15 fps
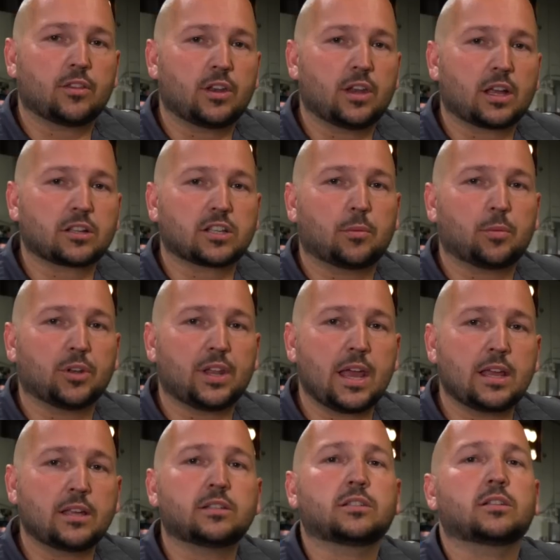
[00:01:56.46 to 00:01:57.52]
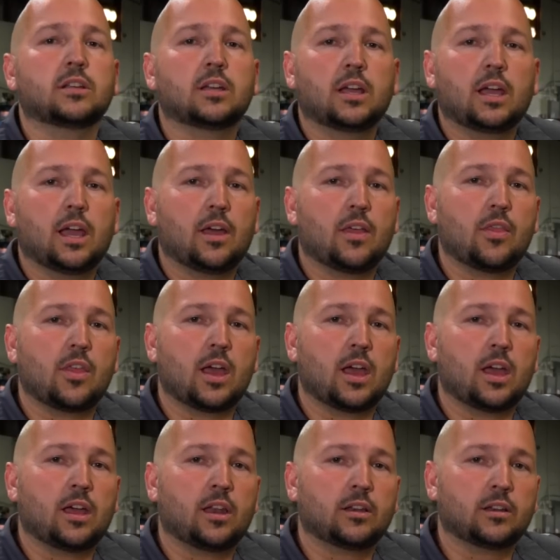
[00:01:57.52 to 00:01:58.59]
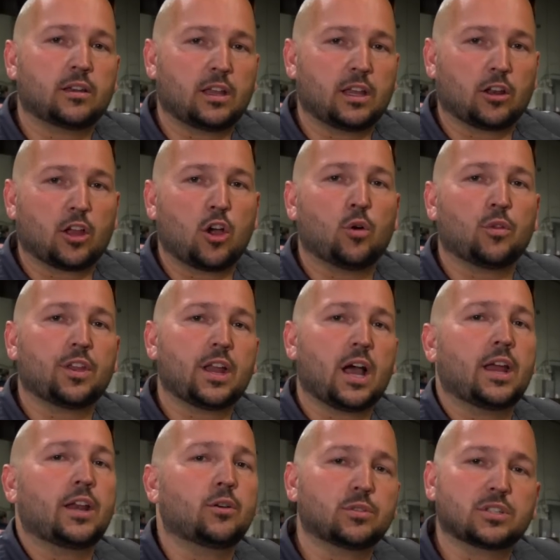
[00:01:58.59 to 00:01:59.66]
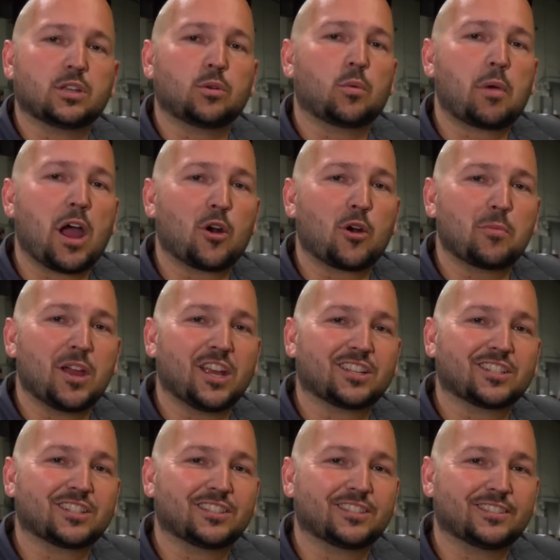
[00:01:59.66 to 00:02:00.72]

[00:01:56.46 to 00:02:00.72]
in the next couple days, and then it'll go on the dyno and see what power it makes.